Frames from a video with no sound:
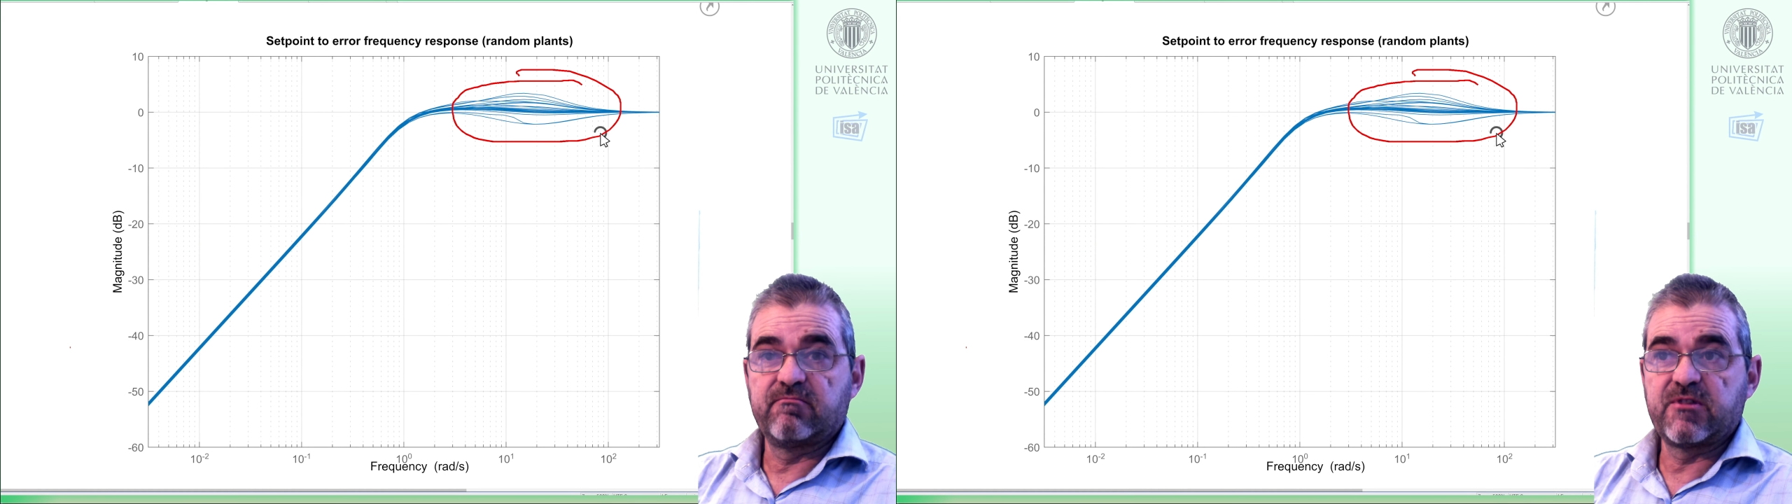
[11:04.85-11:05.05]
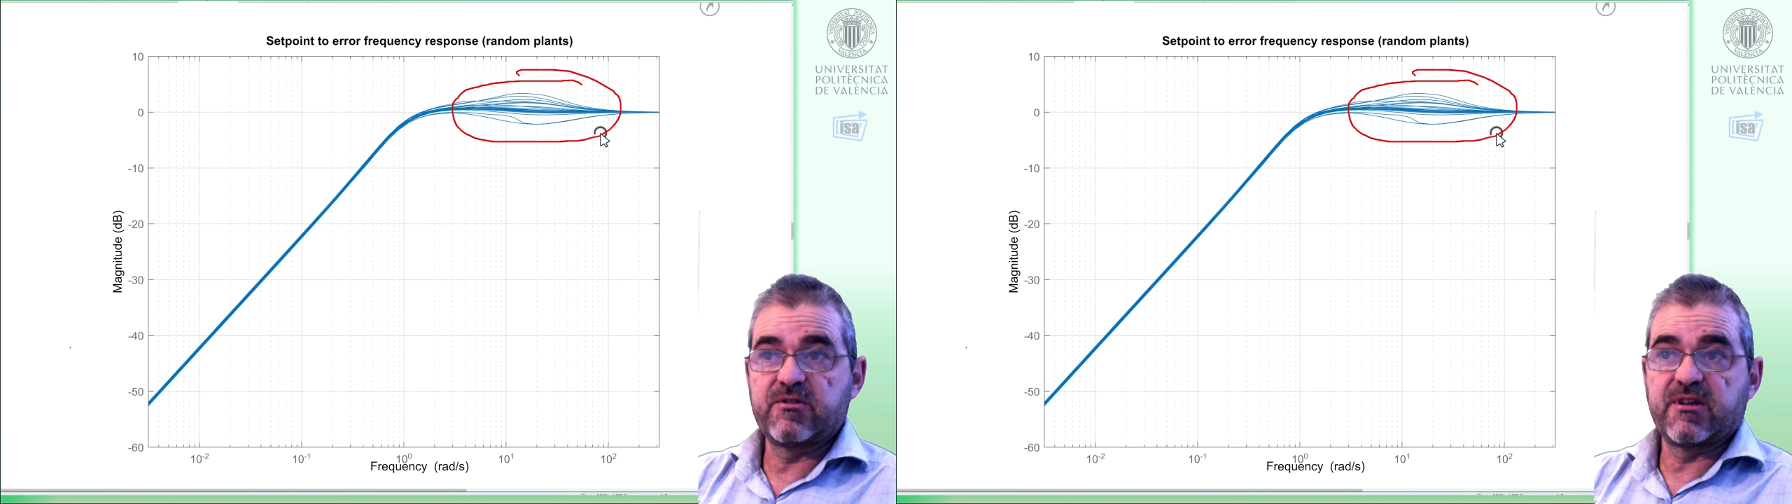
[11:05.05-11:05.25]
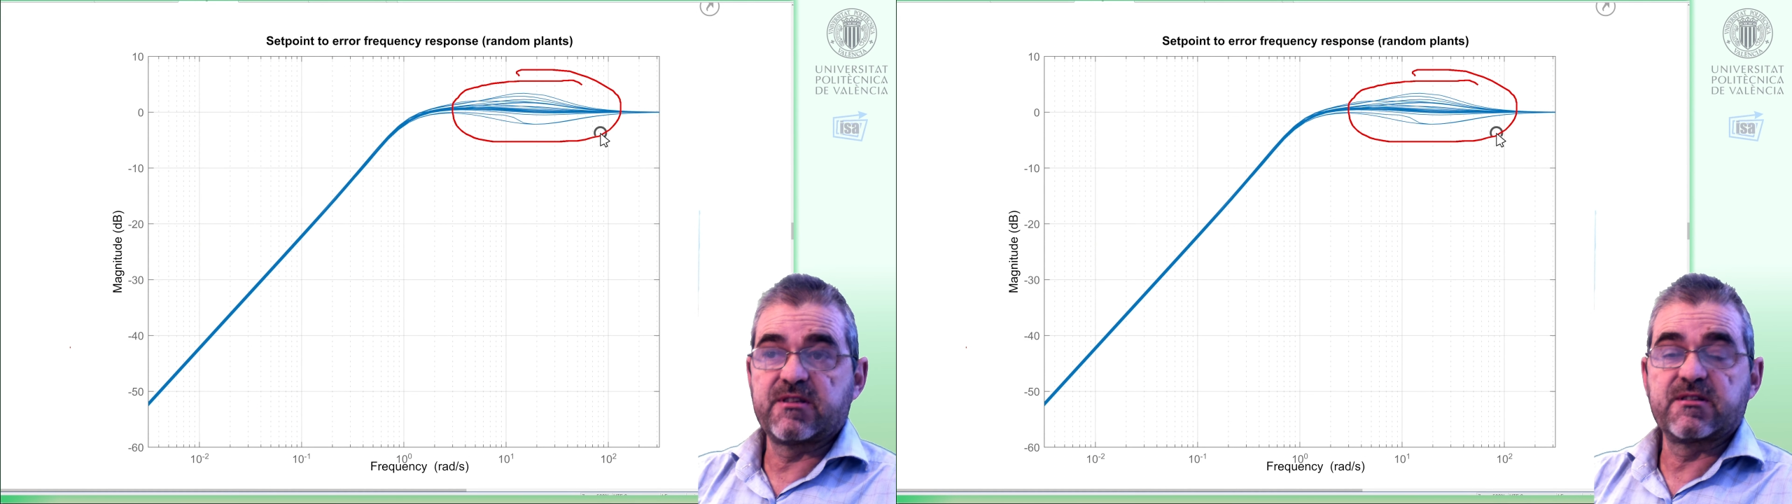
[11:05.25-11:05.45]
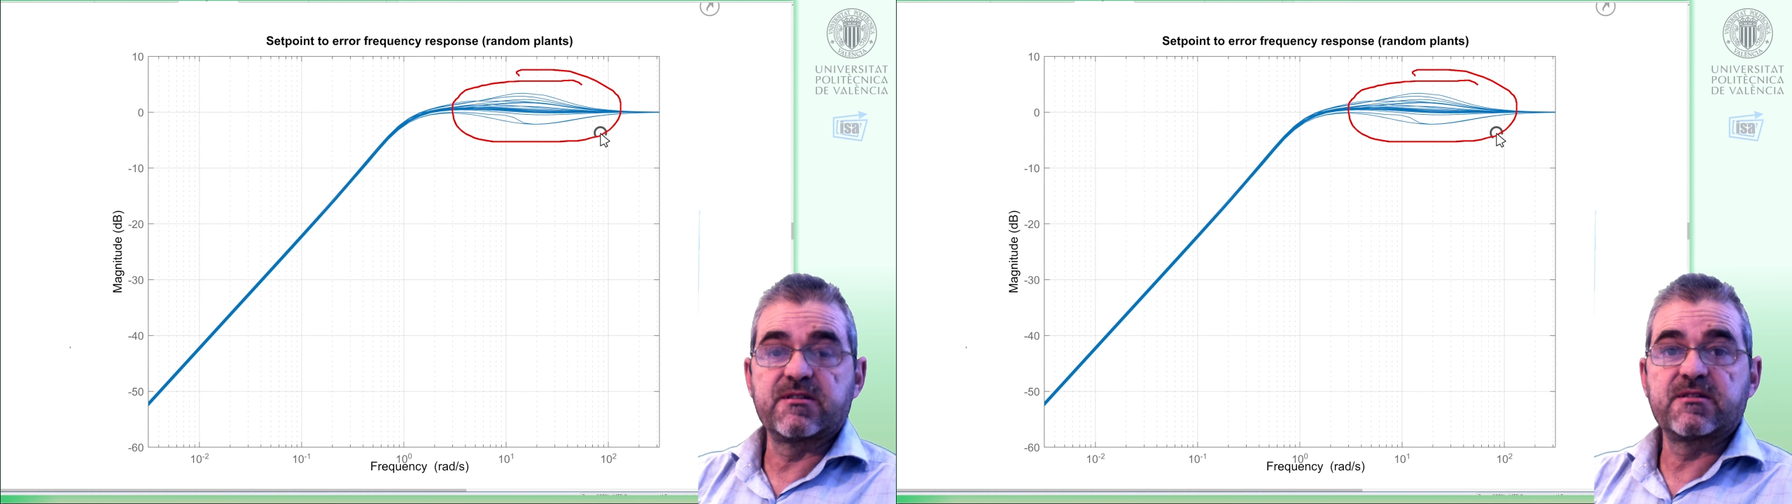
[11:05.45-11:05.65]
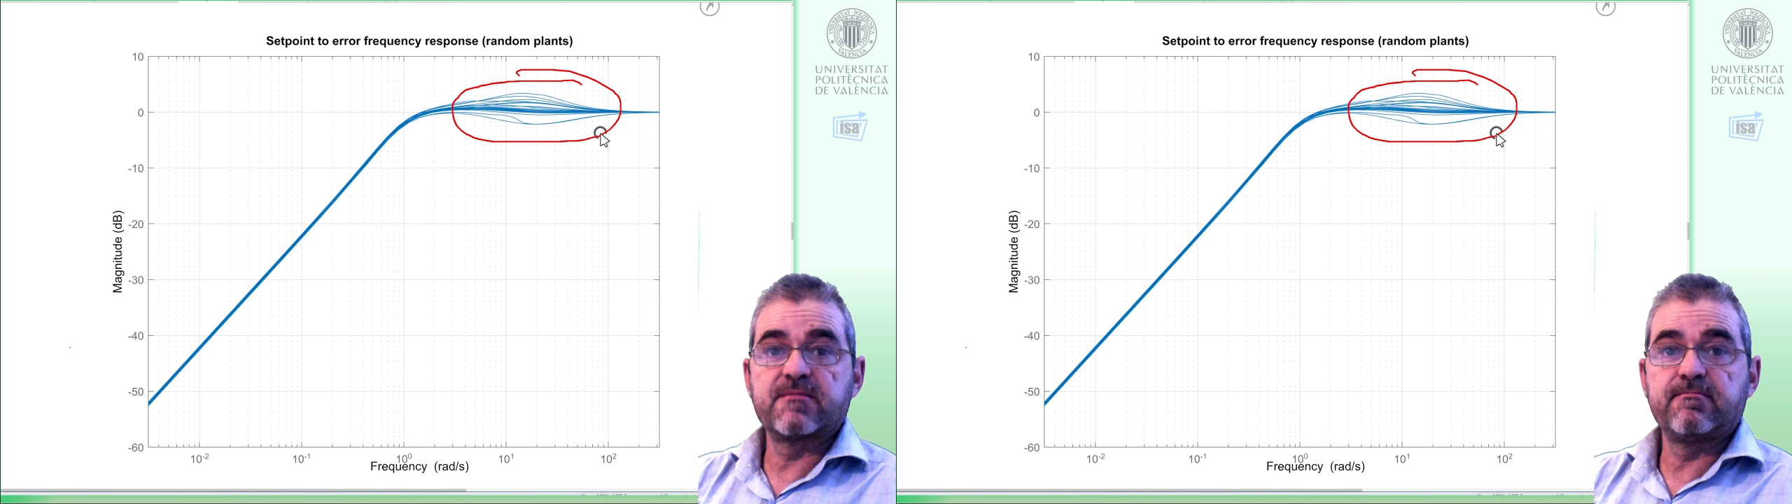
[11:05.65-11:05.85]

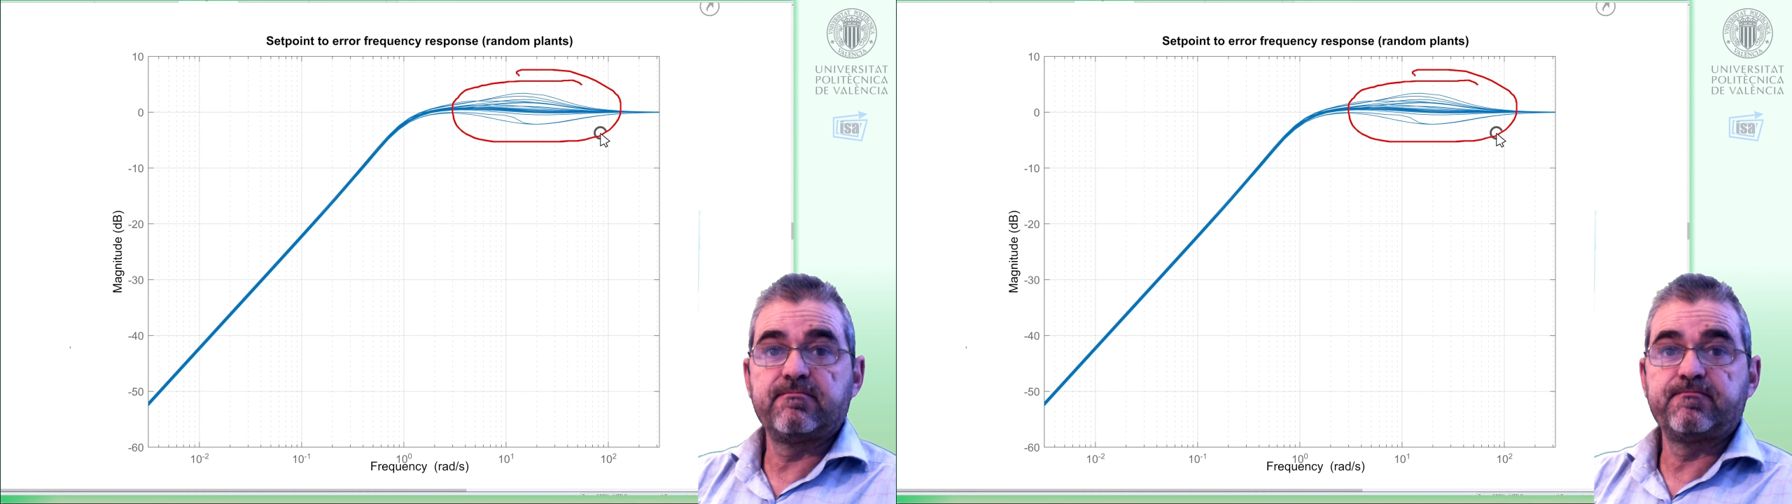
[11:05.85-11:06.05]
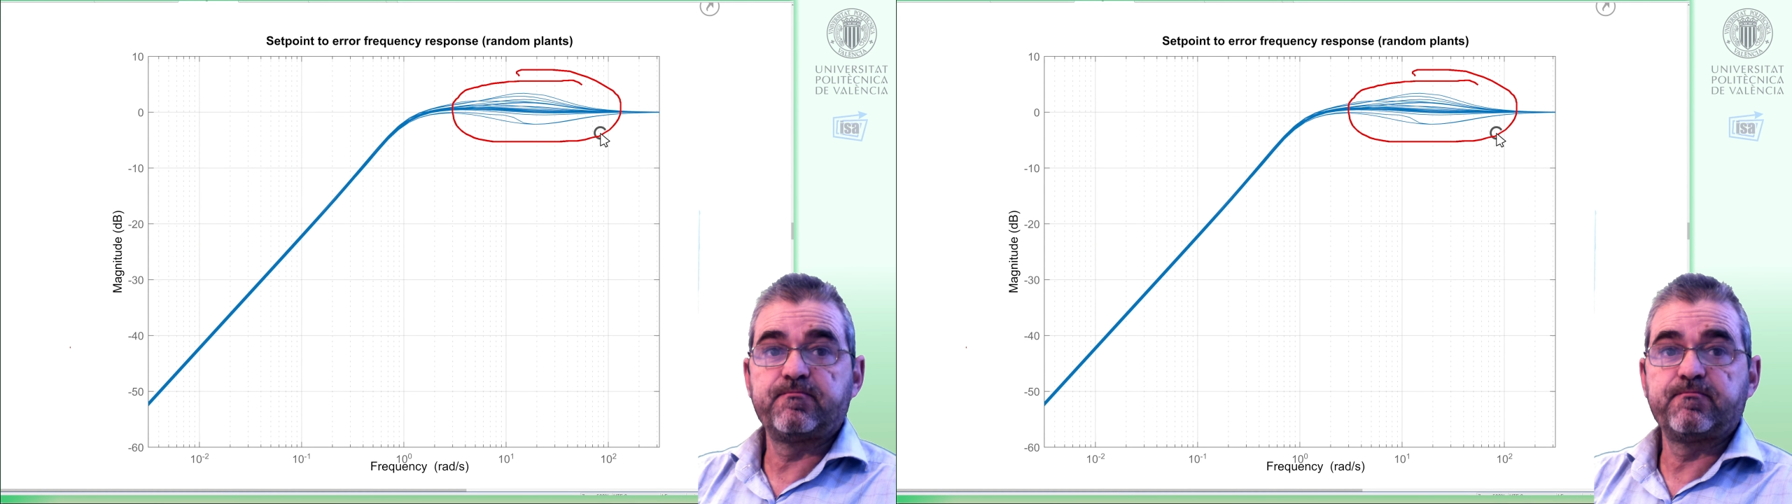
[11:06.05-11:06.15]
resonances.